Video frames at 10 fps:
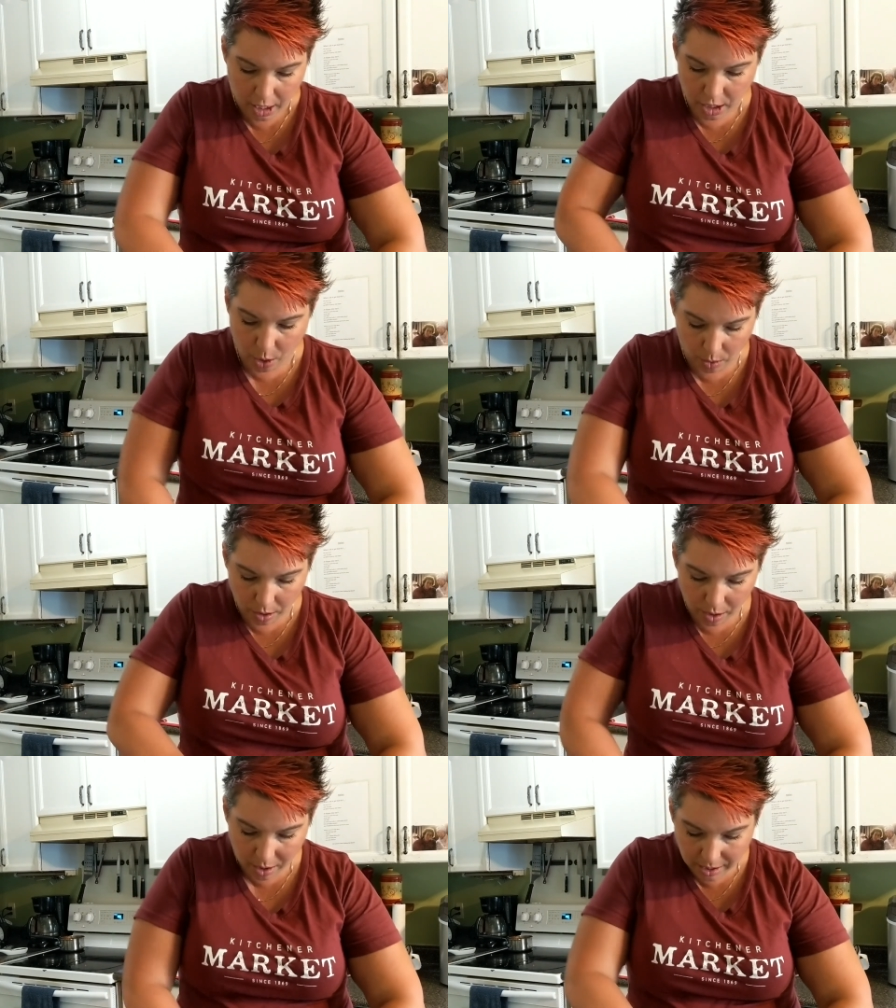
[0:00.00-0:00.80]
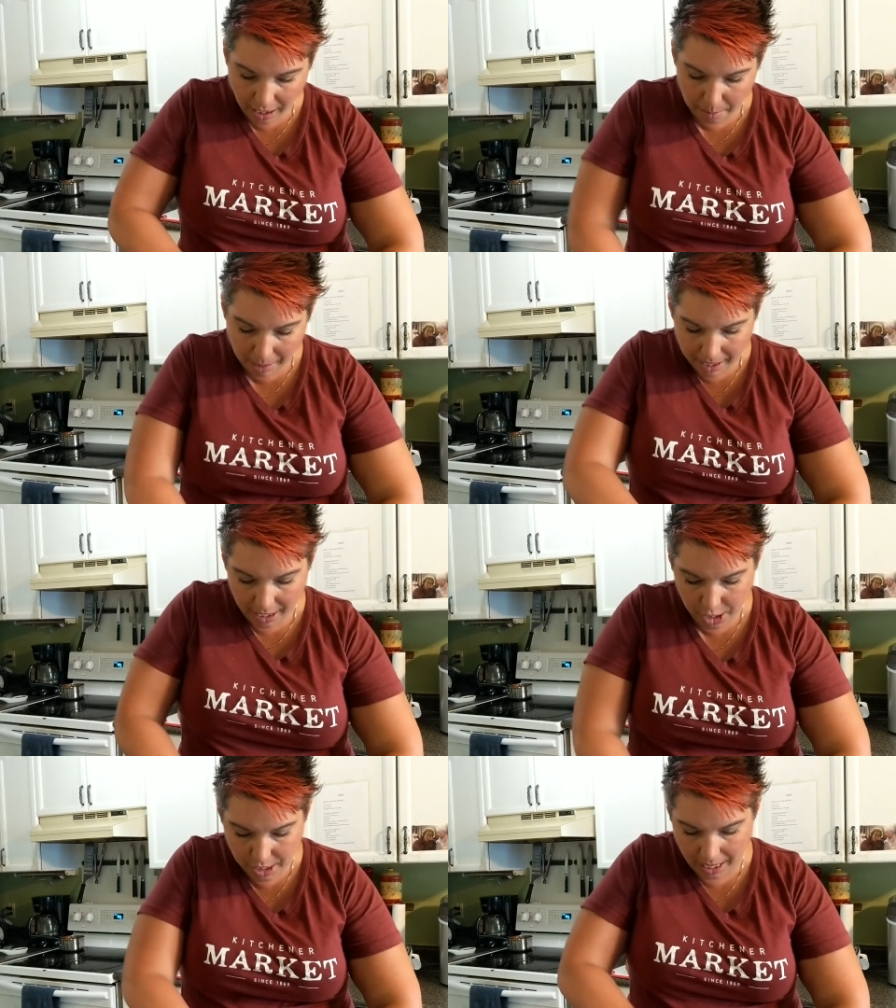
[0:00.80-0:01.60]
So it looks like I might
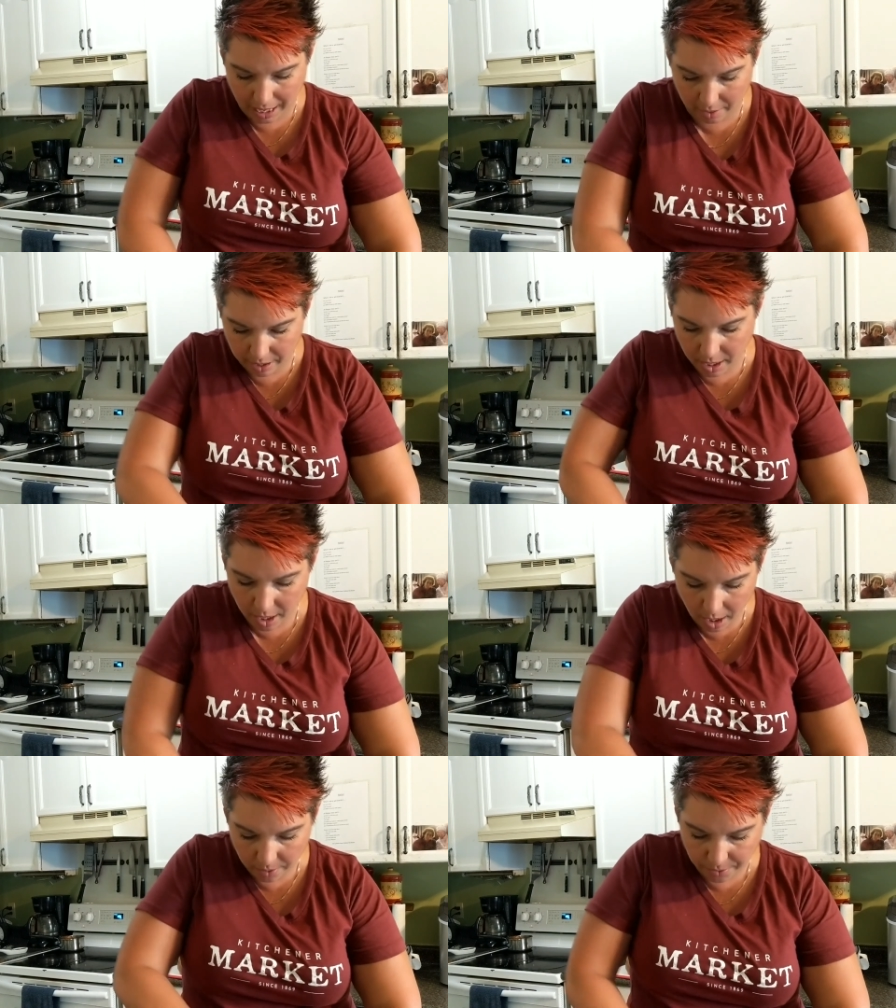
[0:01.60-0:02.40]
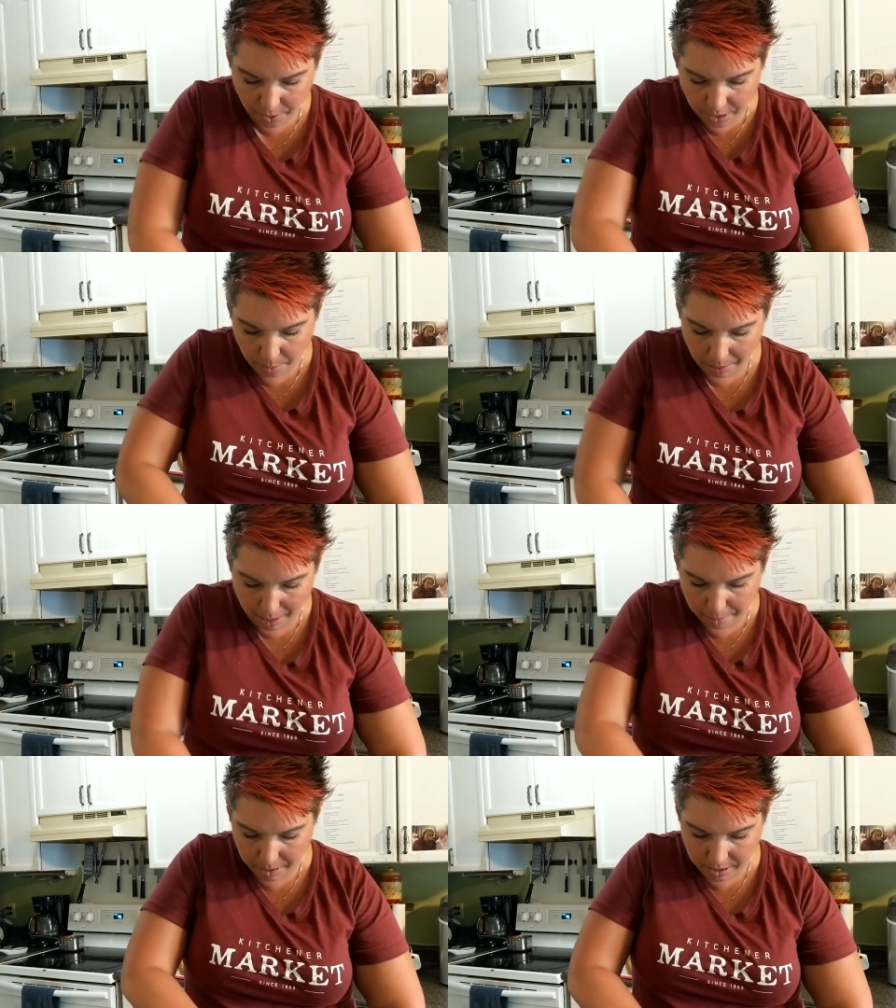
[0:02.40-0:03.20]
actually have enough green
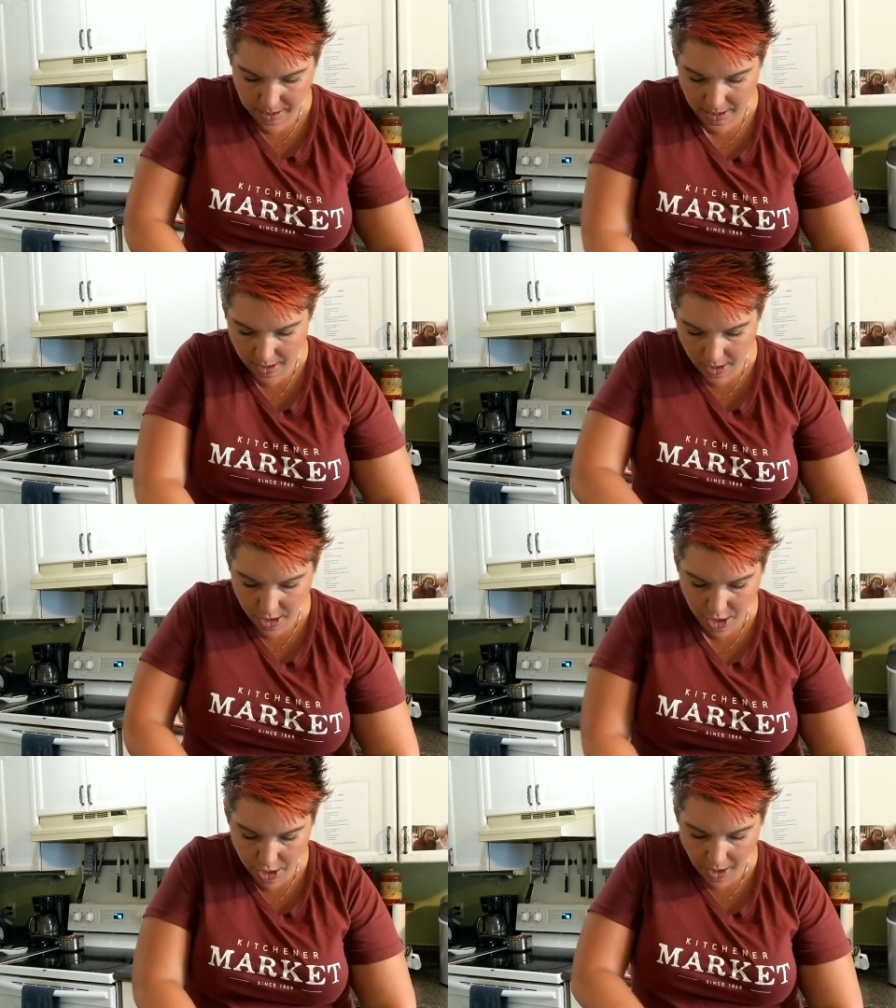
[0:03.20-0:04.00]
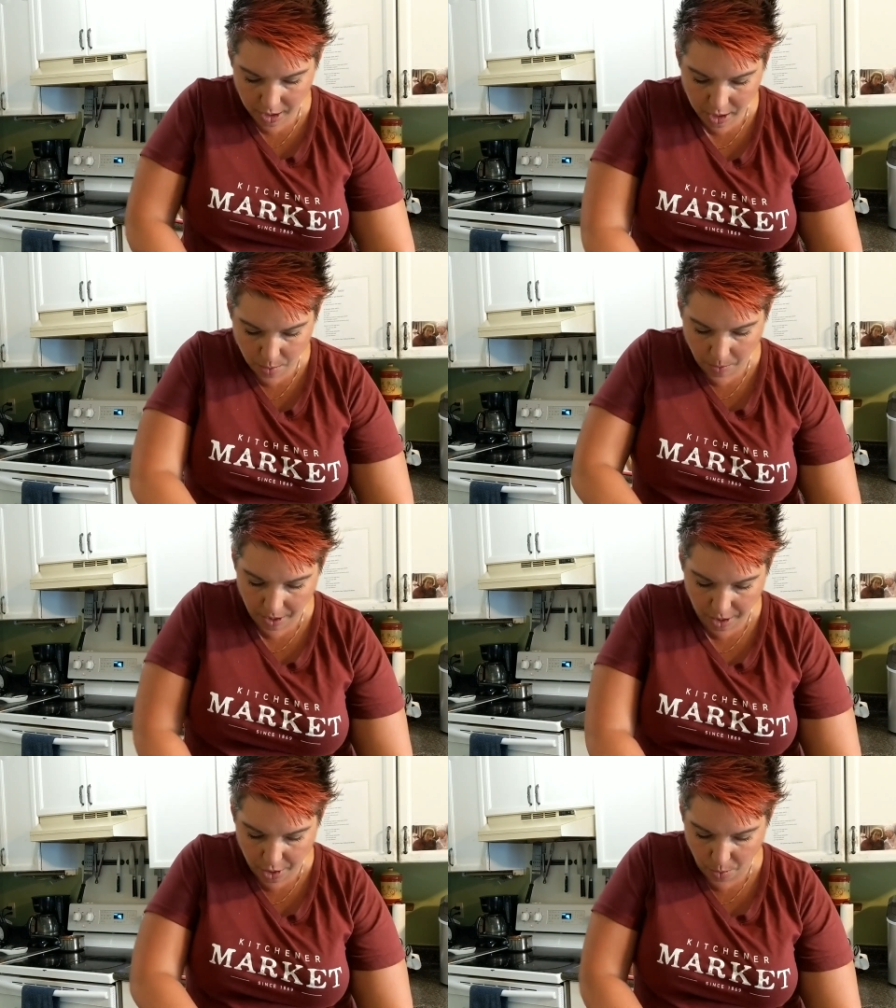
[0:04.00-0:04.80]
peppers here just
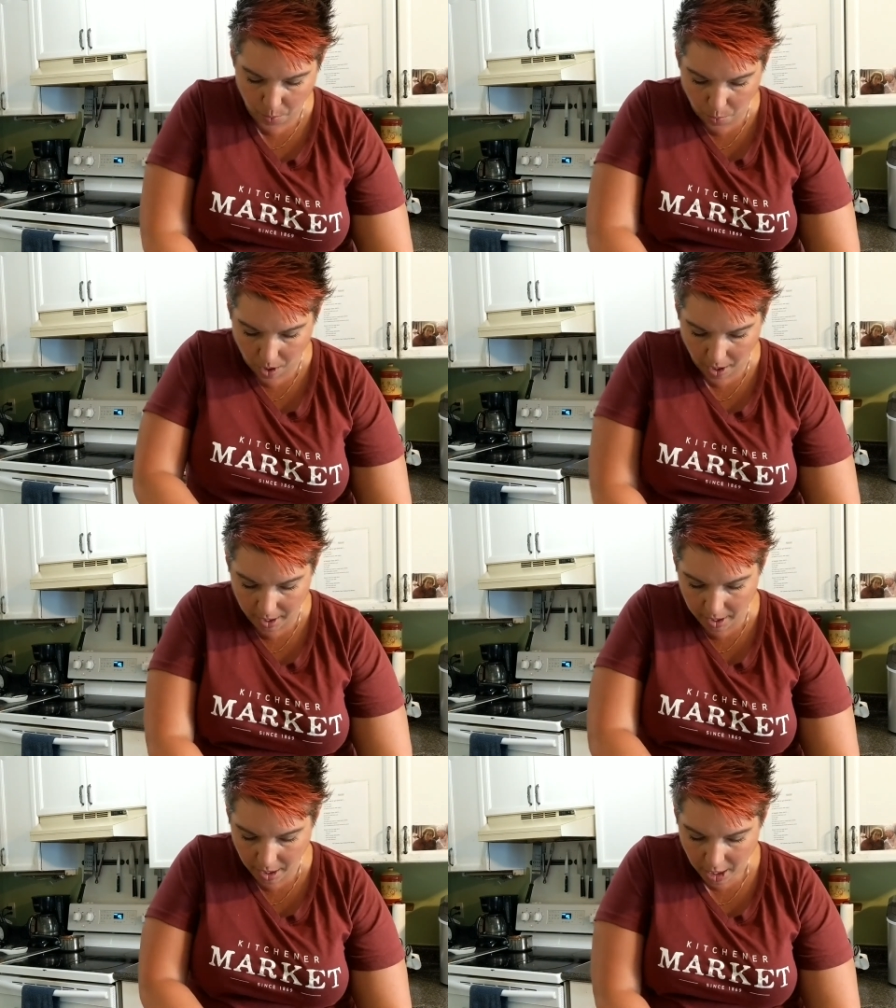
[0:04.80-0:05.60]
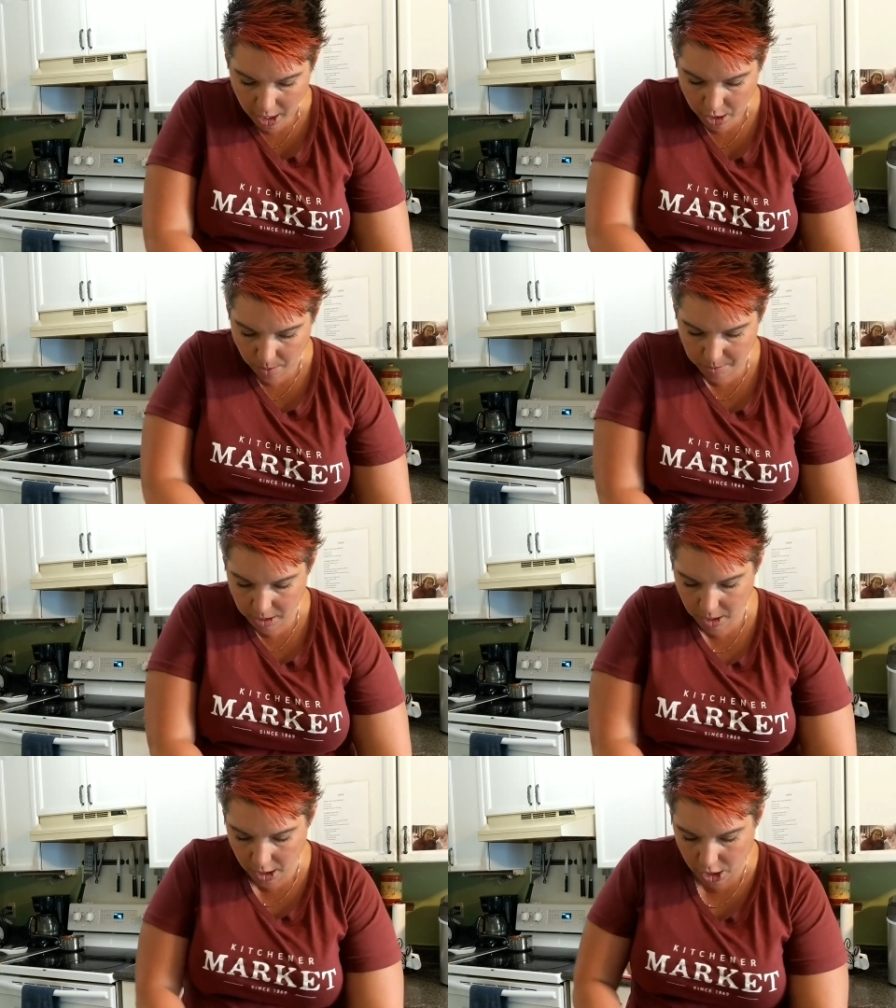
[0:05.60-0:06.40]
with the one. So I'm
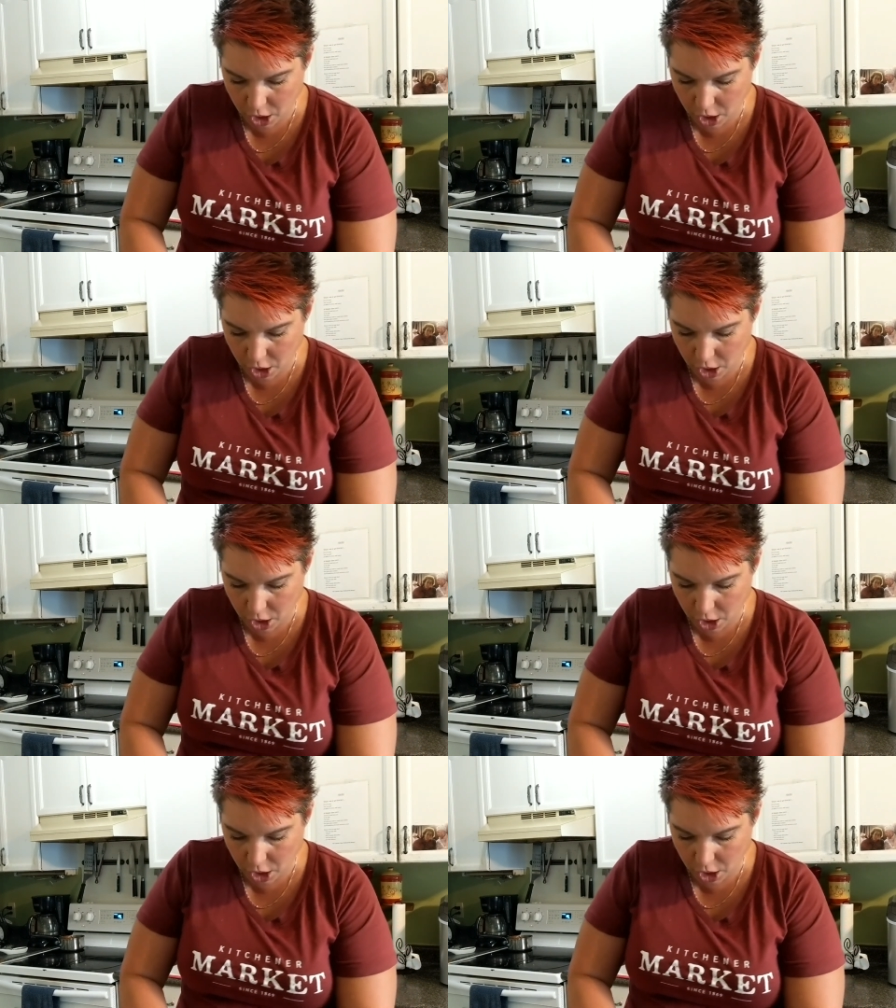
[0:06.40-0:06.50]
just gonna